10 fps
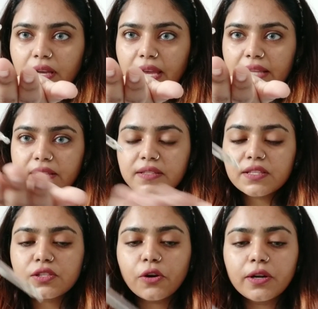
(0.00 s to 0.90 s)
and this
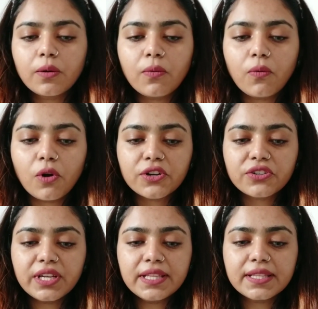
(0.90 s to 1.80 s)
is not
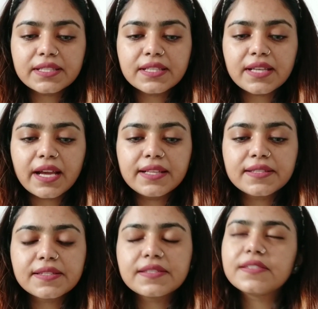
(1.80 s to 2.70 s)
watery. This is, I'll
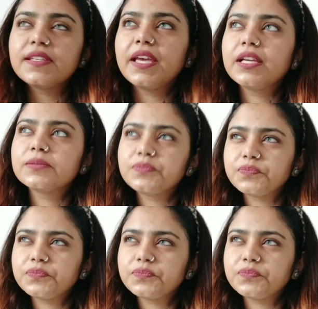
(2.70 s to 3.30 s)
say,